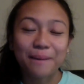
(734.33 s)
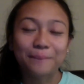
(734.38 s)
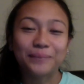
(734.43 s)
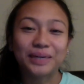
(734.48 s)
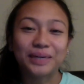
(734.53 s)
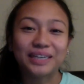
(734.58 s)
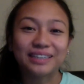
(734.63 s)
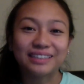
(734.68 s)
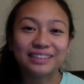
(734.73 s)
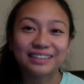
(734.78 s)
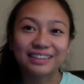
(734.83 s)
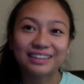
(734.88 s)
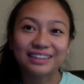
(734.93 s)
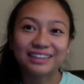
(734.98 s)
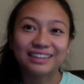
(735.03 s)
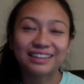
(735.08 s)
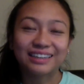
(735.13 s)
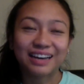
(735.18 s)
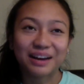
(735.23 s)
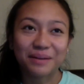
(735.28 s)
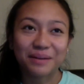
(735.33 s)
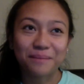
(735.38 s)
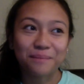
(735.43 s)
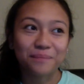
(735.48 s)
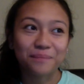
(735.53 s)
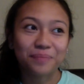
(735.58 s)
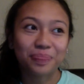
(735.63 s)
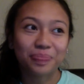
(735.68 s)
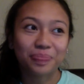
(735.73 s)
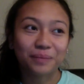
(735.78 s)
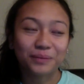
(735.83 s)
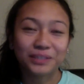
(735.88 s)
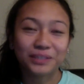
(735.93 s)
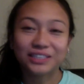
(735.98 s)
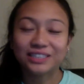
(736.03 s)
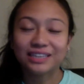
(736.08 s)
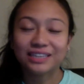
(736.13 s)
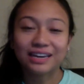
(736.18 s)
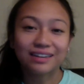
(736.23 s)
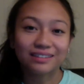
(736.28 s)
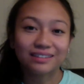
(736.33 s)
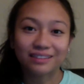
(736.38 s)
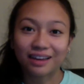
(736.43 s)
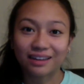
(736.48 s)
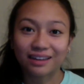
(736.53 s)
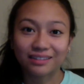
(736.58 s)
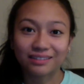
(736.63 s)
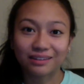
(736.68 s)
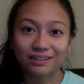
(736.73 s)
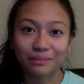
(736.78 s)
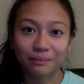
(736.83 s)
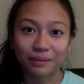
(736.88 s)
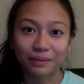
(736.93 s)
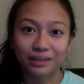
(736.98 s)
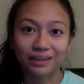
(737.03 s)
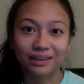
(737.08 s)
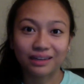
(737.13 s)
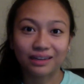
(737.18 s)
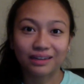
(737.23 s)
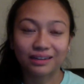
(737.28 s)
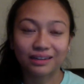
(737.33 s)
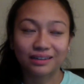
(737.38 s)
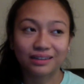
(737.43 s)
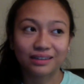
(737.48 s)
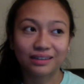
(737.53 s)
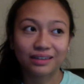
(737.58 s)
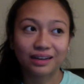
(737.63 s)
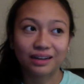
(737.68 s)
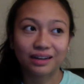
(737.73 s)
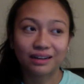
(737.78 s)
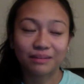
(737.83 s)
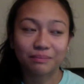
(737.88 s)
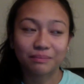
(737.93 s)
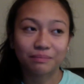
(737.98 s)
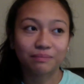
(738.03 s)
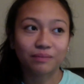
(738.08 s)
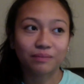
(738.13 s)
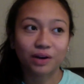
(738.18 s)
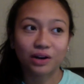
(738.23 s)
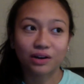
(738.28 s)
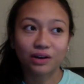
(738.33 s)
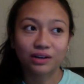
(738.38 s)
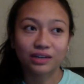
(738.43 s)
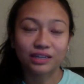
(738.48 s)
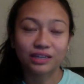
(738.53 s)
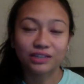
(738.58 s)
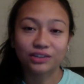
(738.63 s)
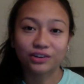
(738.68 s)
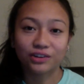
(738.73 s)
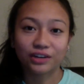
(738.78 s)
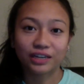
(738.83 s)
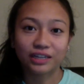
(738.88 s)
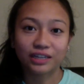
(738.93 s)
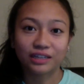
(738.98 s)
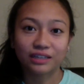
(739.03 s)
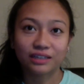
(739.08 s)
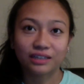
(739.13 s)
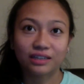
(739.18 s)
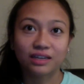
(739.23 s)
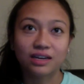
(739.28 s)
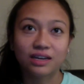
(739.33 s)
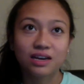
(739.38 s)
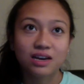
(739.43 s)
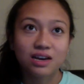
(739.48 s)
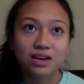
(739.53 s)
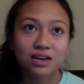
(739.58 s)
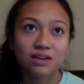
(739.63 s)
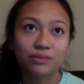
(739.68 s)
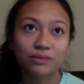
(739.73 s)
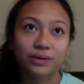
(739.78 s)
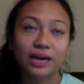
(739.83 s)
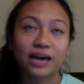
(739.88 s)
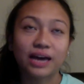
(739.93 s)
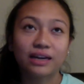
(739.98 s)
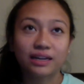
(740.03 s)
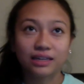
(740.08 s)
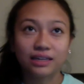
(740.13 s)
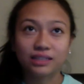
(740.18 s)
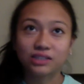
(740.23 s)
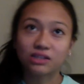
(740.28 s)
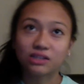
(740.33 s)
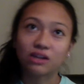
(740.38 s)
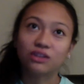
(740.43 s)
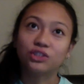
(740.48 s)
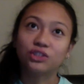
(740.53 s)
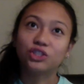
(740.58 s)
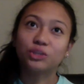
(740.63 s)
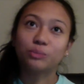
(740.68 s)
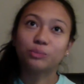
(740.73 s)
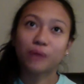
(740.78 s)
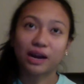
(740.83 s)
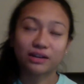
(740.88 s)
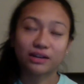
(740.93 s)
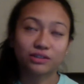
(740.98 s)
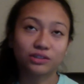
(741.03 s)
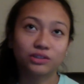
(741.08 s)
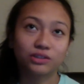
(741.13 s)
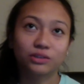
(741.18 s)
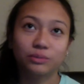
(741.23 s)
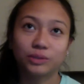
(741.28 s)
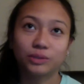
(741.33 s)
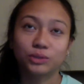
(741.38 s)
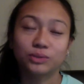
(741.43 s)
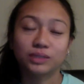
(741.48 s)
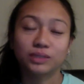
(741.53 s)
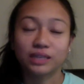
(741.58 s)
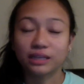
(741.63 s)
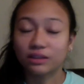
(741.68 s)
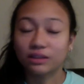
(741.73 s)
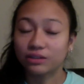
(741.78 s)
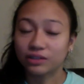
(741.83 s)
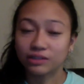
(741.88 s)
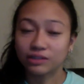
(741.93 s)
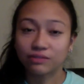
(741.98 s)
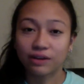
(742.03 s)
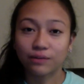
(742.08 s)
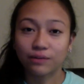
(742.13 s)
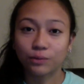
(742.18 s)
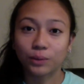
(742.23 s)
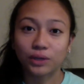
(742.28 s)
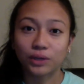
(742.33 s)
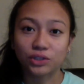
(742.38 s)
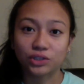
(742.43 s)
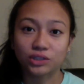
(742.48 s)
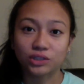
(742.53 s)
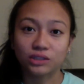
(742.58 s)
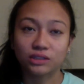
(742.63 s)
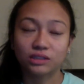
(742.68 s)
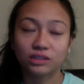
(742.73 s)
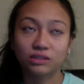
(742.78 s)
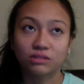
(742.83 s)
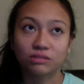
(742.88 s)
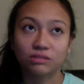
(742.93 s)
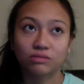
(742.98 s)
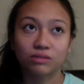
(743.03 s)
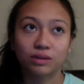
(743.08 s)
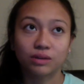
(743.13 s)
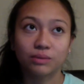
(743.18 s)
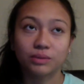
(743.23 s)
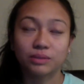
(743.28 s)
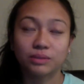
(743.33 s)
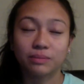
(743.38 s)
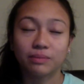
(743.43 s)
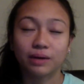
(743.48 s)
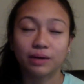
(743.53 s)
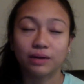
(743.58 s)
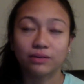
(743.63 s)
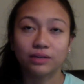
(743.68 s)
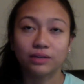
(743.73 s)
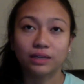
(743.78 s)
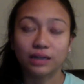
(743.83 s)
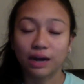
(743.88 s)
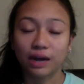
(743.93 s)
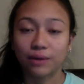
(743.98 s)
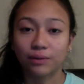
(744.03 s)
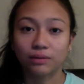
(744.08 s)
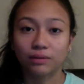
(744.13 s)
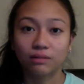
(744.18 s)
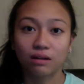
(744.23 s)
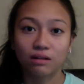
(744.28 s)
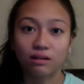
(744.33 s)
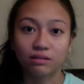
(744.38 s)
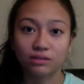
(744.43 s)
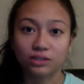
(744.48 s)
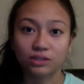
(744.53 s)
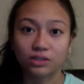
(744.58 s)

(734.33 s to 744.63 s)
But we just had a test on Monday, our integrated. We had a histology practical, which was like 35 questions. It was about an hour long.